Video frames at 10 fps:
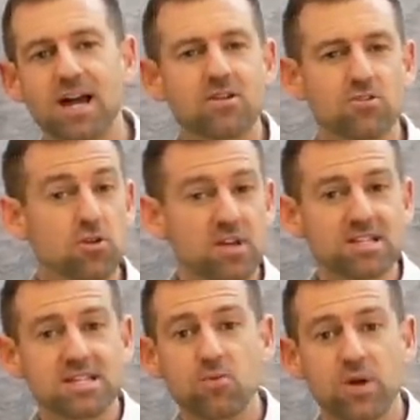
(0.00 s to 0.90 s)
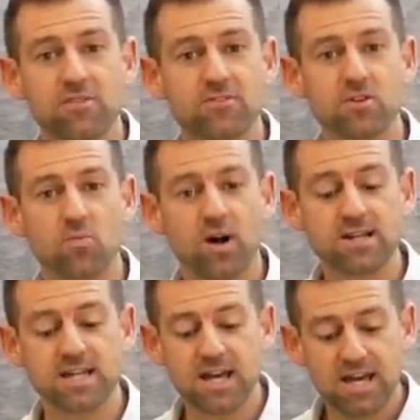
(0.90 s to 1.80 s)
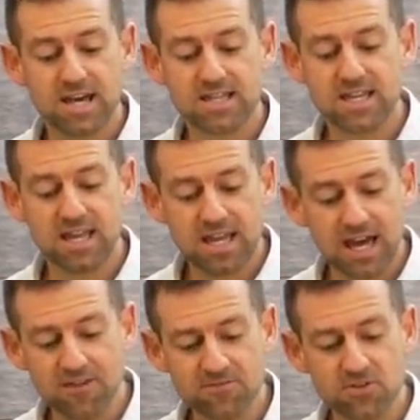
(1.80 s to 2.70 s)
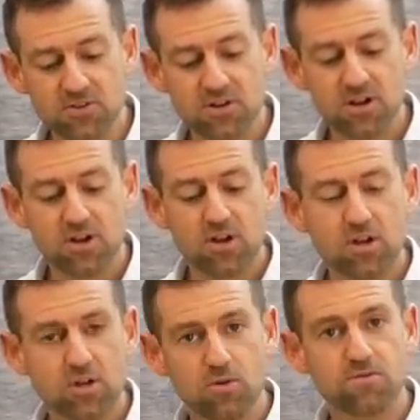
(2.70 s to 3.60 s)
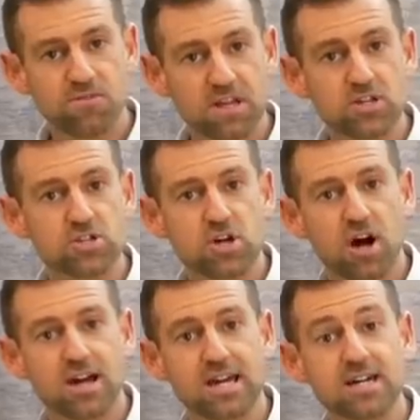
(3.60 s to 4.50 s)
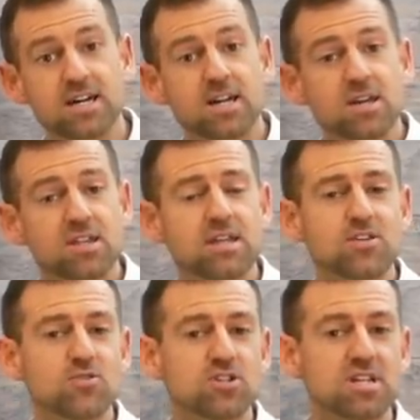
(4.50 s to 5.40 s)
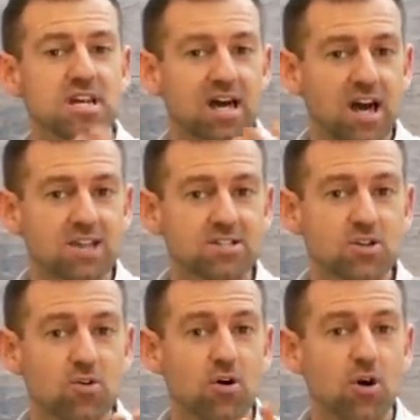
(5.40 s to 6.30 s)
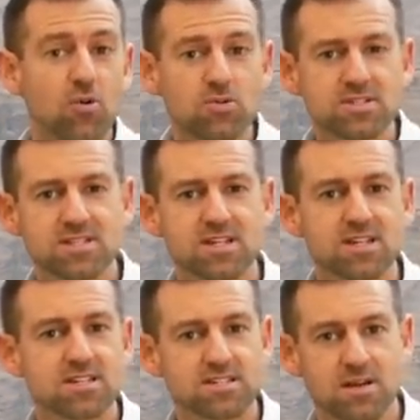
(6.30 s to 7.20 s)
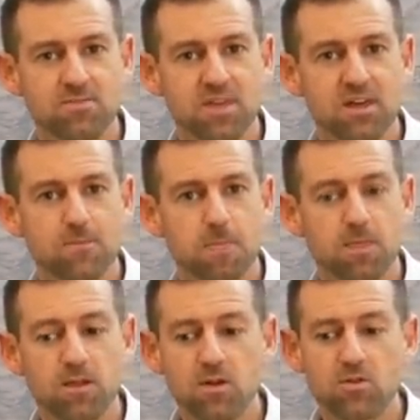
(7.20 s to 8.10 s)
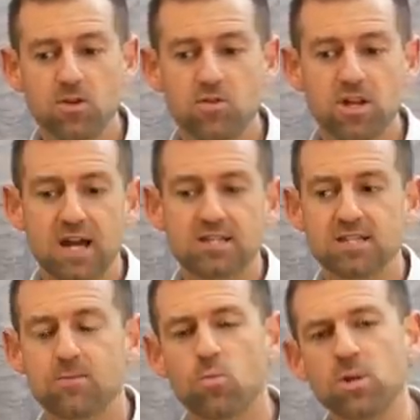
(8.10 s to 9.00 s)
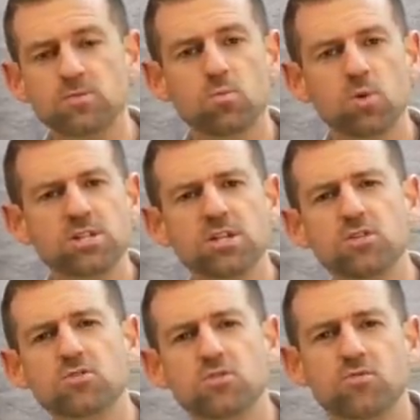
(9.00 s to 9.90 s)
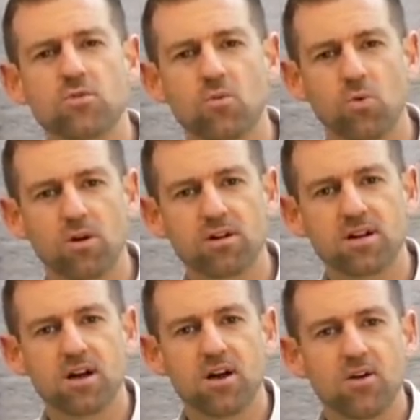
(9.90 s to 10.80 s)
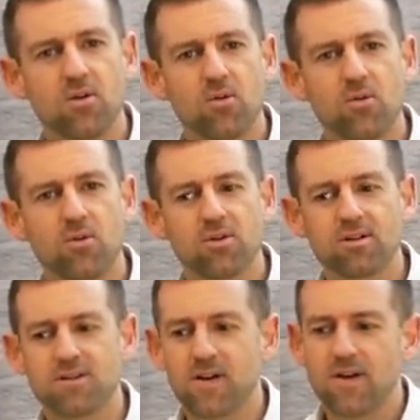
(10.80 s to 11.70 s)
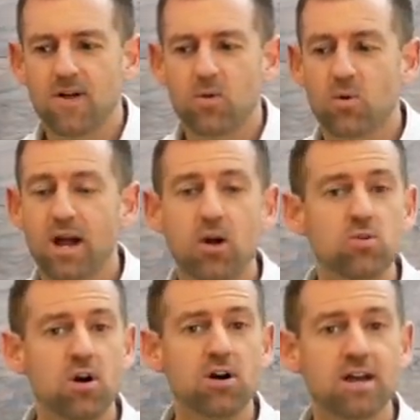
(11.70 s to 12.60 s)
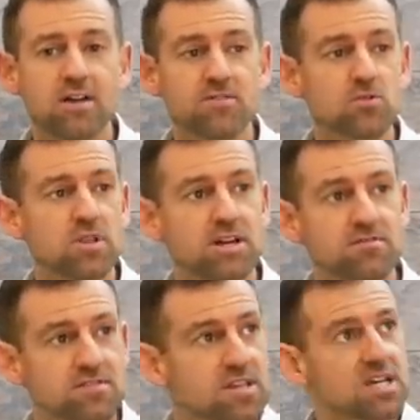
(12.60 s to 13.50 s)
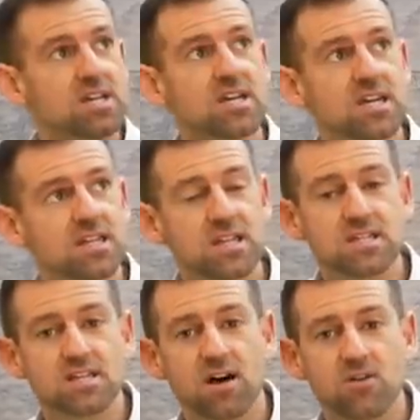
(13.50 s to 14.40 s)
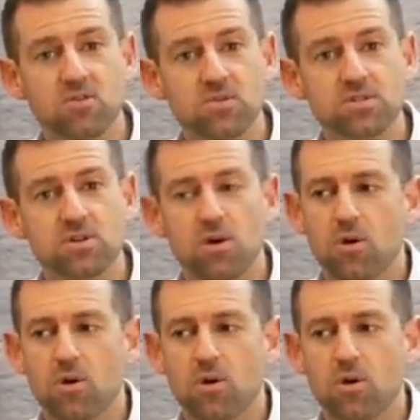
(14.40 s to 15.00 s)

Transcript: I don't know. You can say whatever you want. And then after you're finished talking, then you should ask your host something. You know, you could ask them, what, what do you do for work? Or, or how long have you lived in this house?